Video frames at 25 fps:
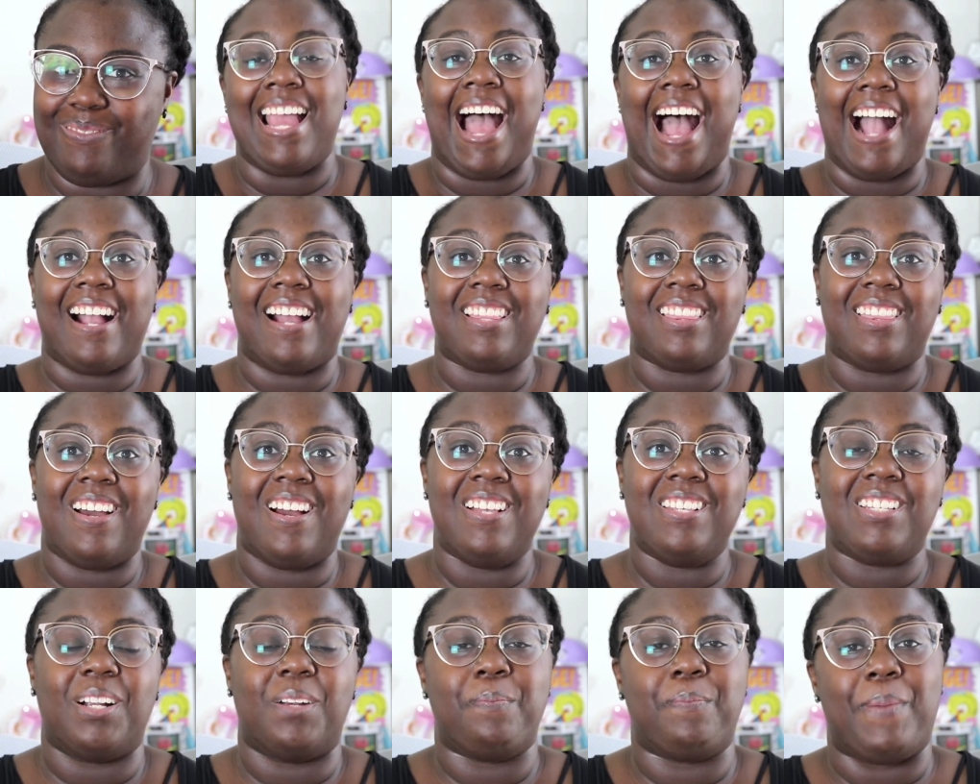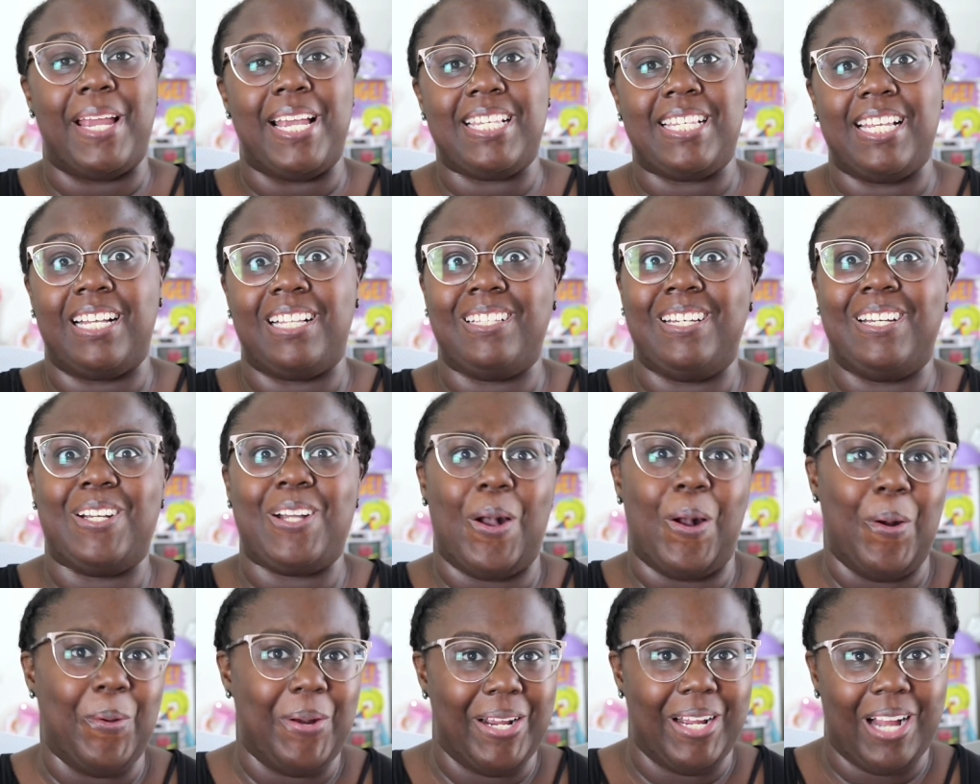Hackathons are basically
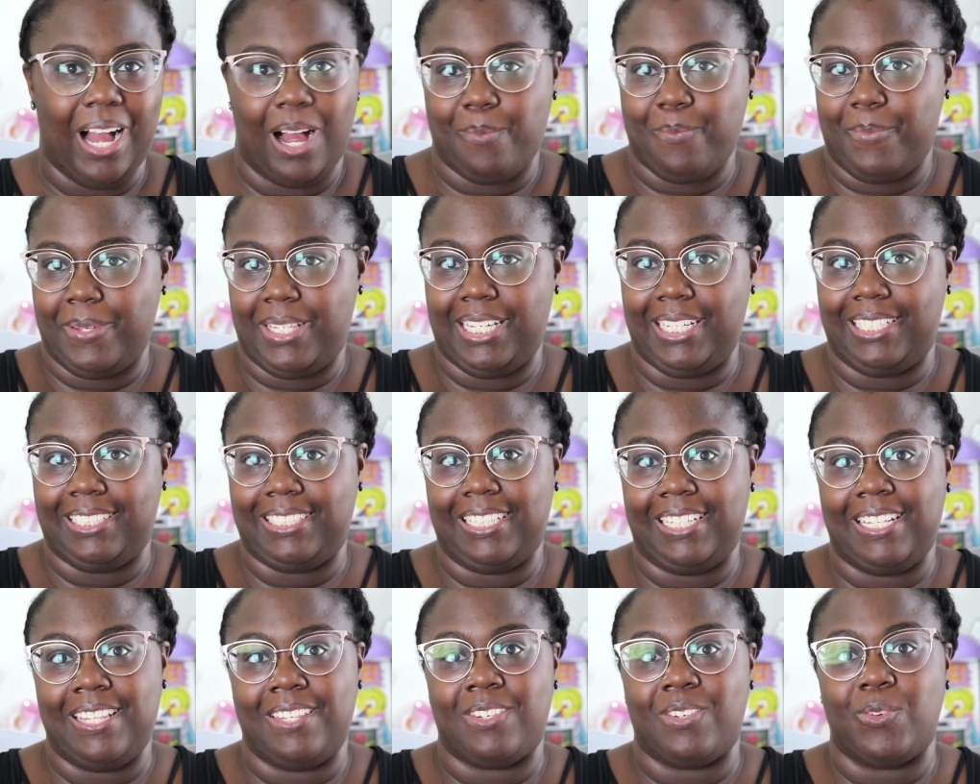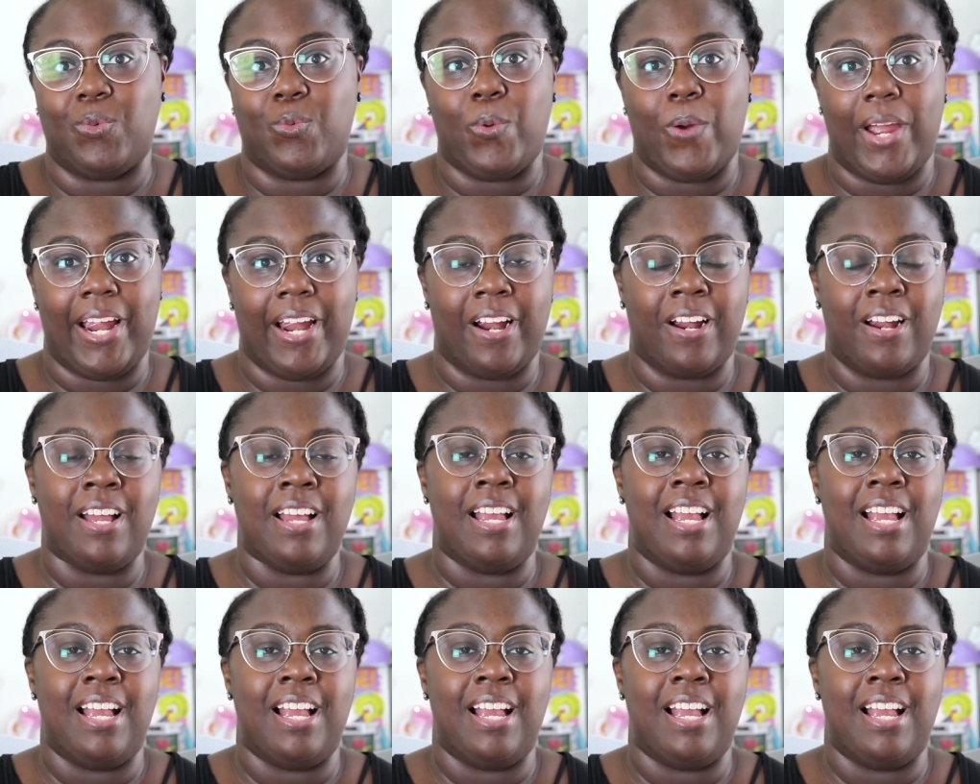coding competitions where